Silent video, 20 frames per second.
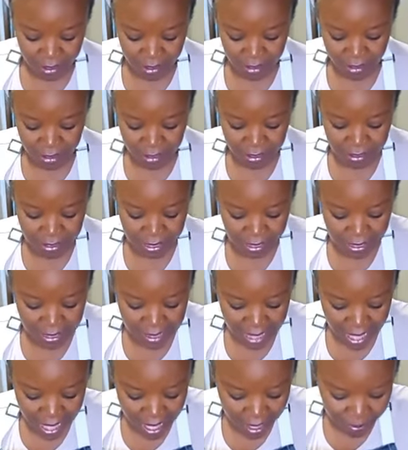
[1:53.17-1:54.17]
Just like
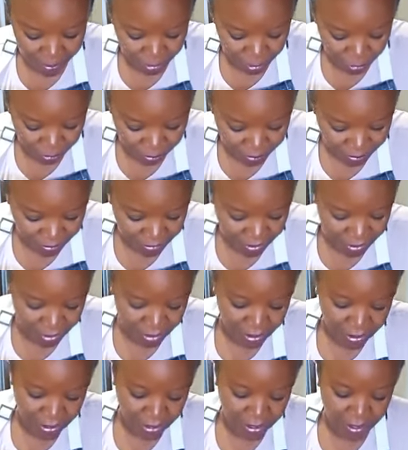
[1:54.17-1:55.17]
that. Boom.
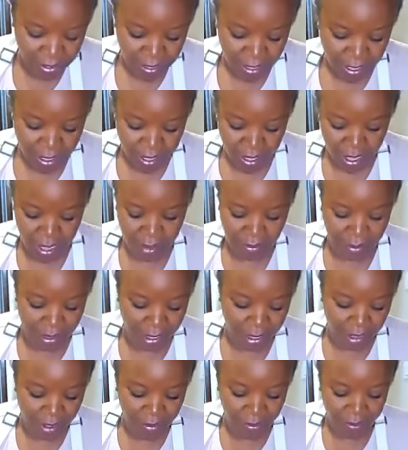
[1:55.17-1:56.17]
There we
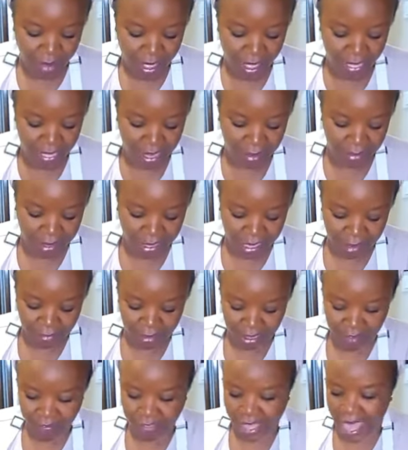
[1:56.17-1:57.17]
go. And then we get
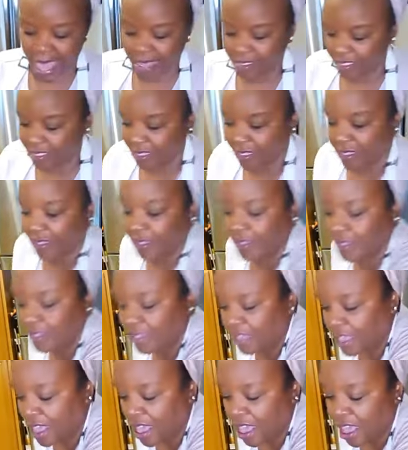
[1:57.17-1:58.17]
rid of that.
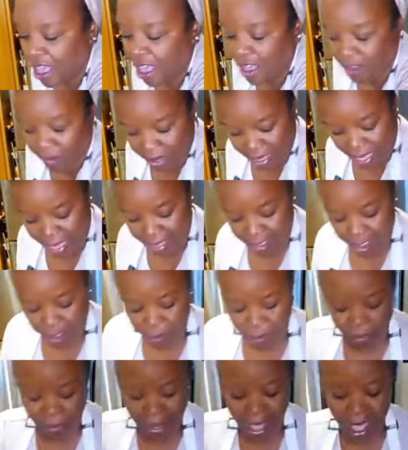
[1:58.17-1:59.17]
Okay, so
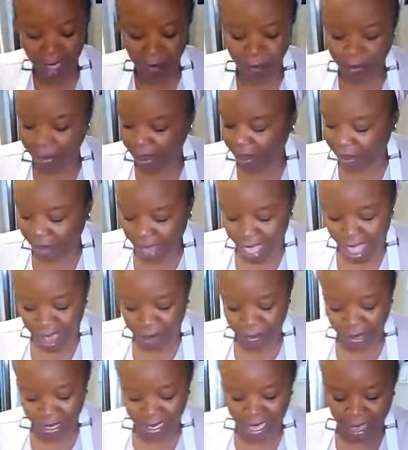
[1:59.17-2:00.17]
brown butter. How do
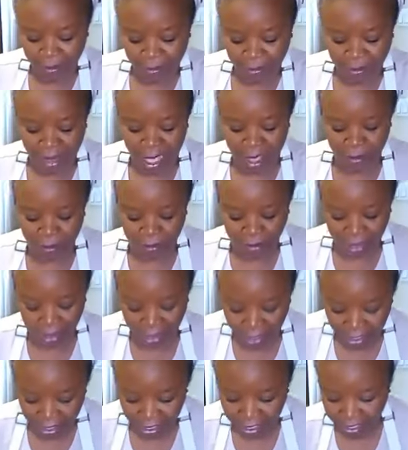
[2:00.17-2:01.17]
we get brown butter?